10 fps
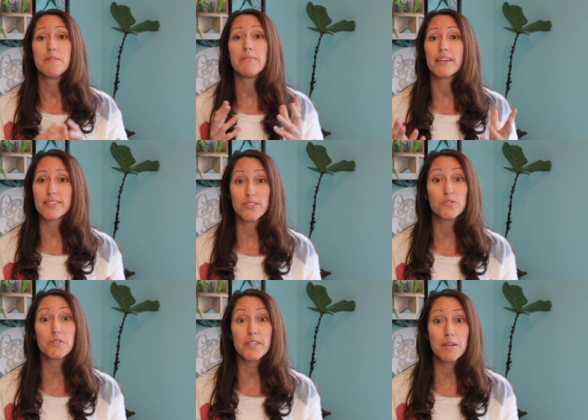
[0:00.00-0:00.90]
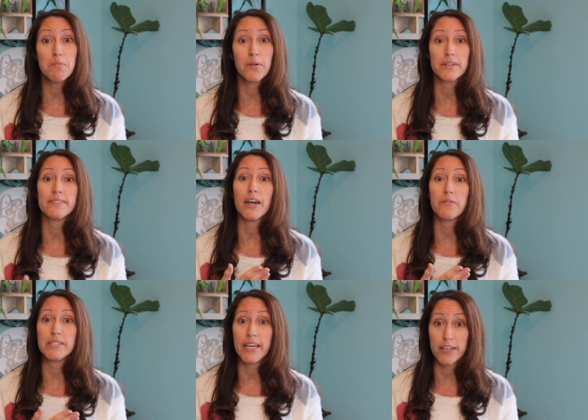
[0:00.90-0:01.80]
because this is really important that
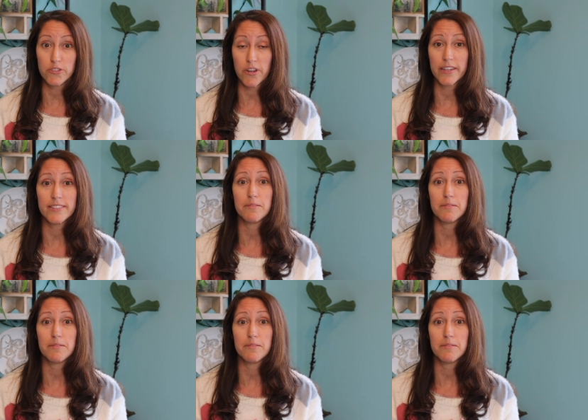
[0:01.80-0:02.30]
we take strides